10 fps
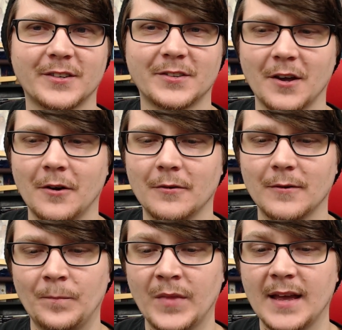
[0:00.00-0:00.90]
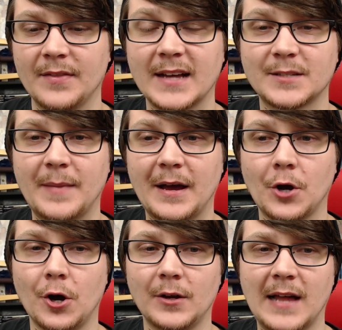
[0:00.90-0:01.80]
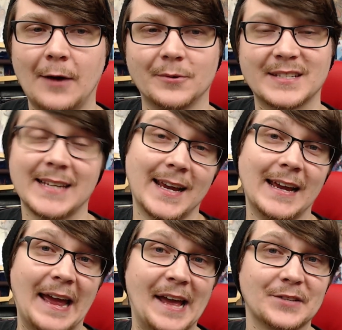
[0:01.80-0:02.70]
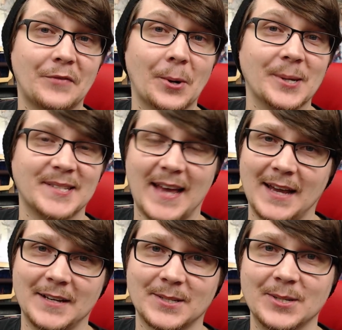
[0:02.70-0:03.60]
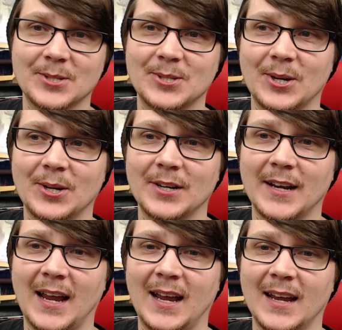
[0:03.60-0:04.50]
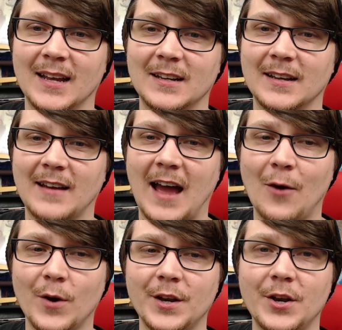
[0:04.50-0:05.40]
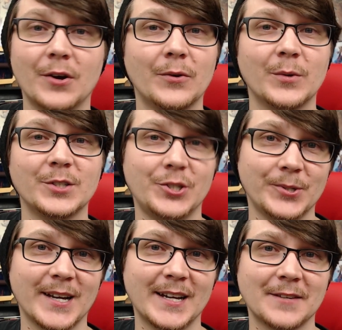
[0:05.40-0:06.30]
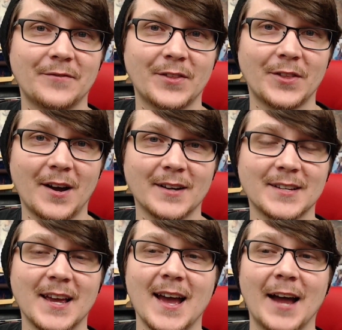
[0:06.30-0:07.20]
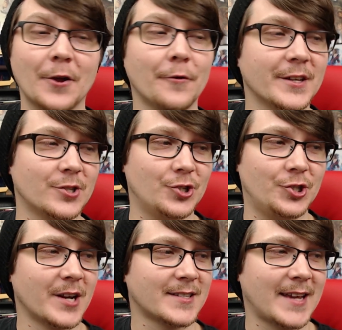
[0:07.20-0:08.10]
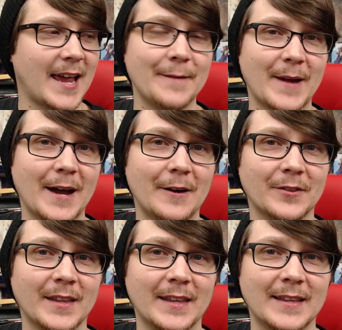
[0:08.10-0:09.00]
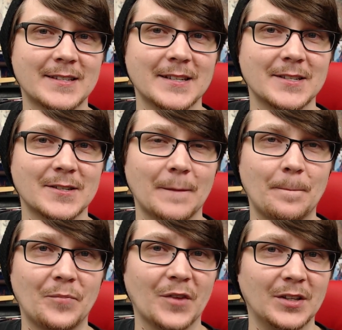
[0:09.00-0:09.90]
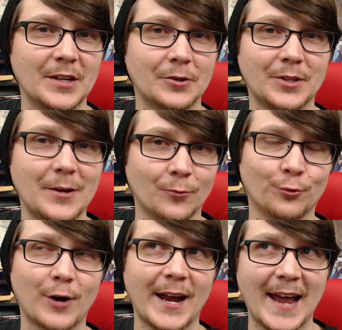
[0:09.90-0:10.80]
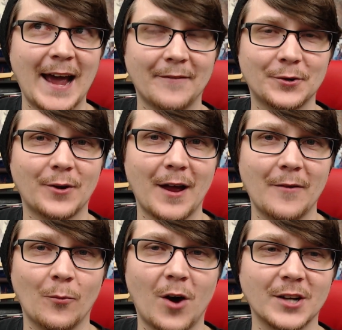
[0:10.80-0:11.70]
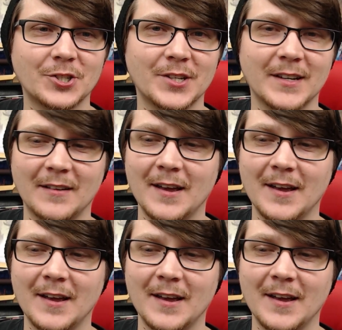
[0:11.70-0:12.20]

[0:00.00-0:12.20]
So that's about all I will say as far as that is concerned. And I want to know what you guys have thought. I know this just came out. This is literally right after I watched it.